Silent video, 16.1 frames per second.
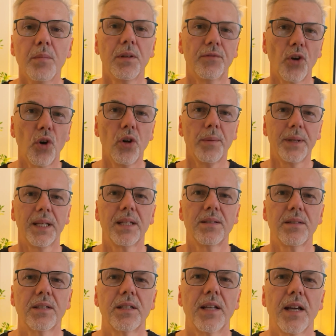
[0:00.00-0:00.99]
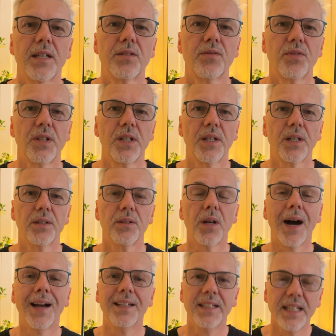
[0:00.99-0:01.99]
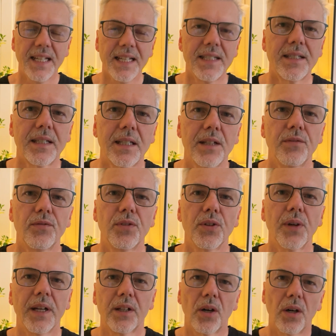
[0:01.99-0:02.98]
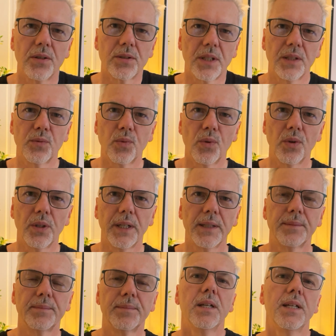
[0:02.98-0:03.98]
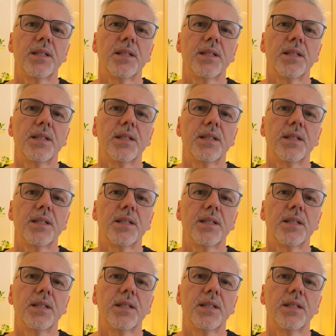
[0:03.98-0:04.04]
Before we begin today's video, I need to give you a content warning.